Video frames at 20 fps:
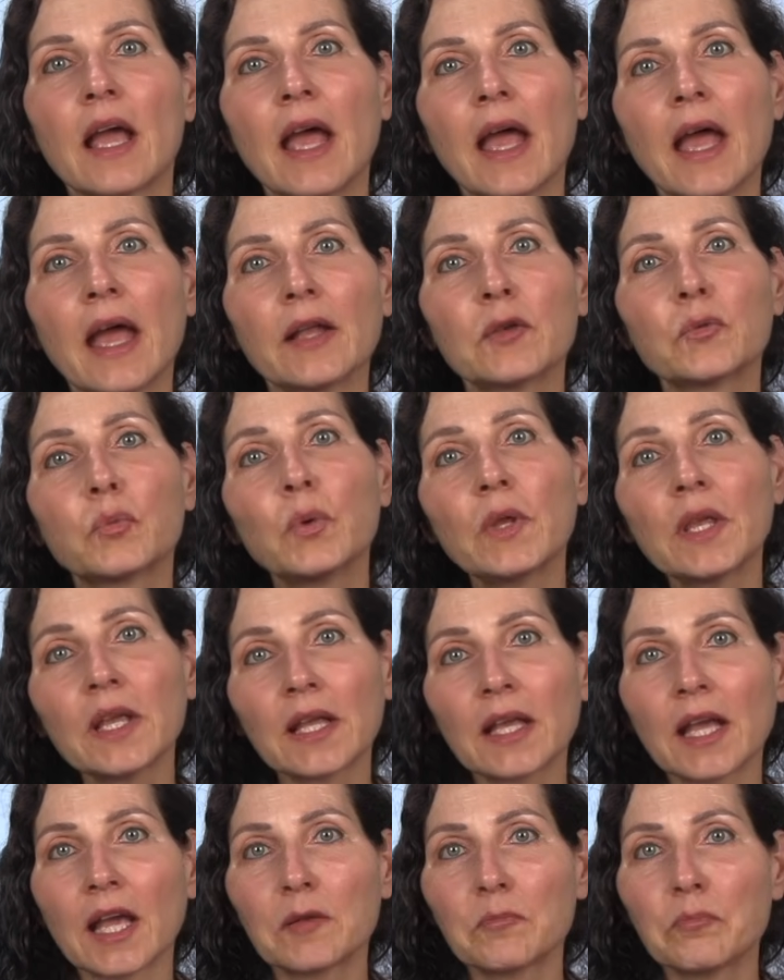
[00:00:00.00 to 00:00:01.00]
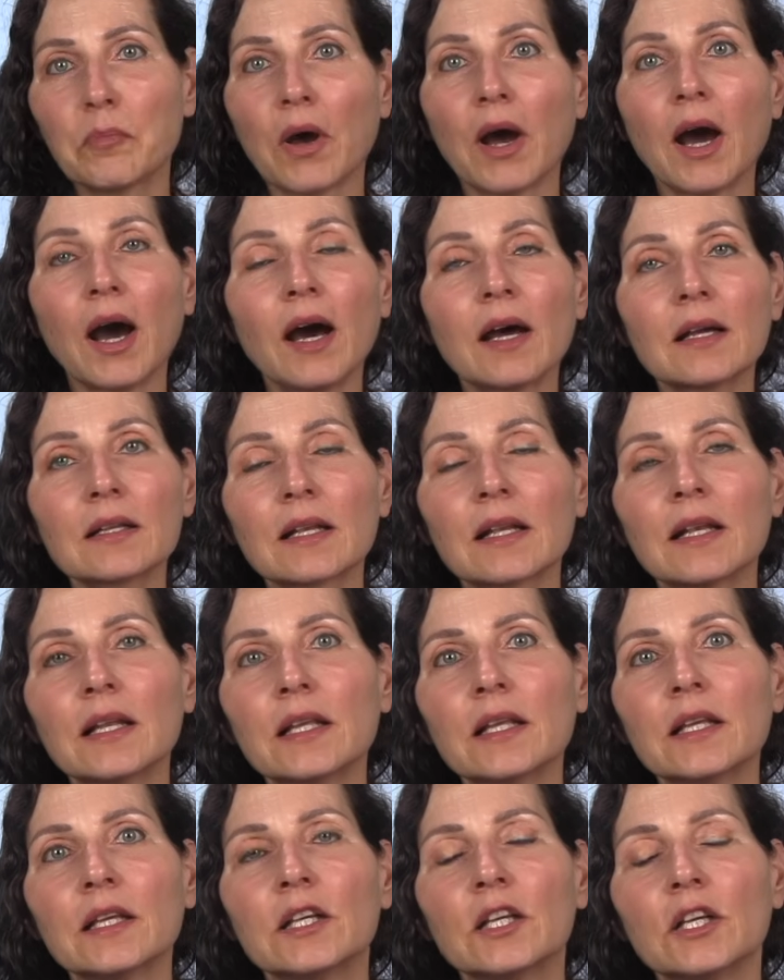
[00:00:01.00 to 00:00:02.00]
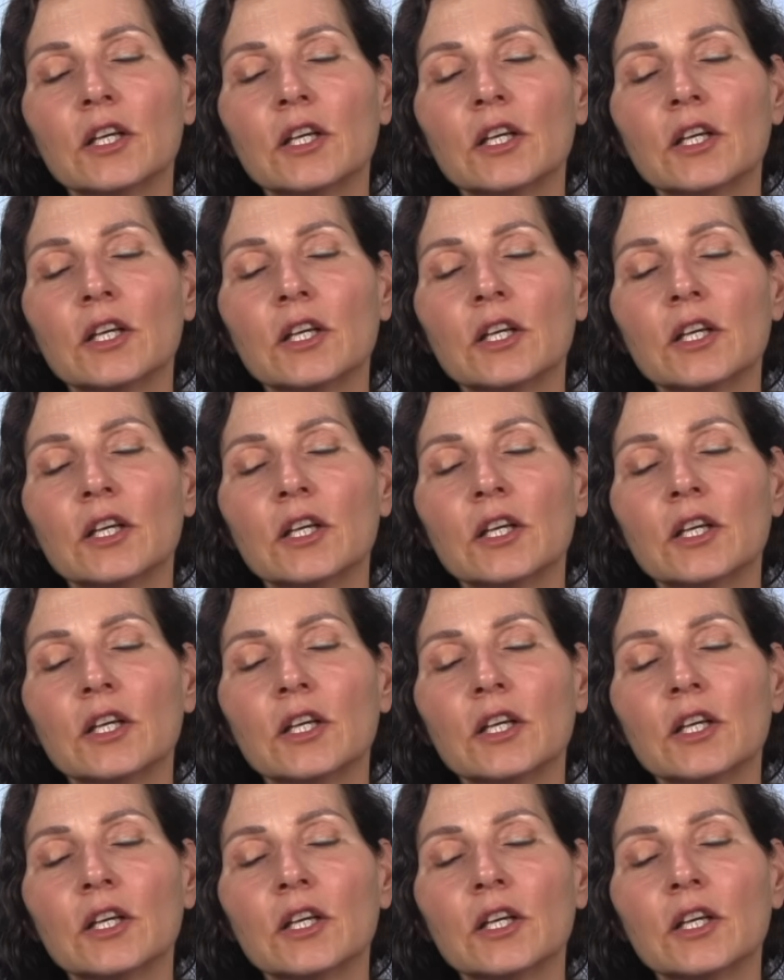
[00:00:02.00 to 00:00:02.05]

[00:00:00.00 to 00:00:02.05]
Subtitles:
And we can partly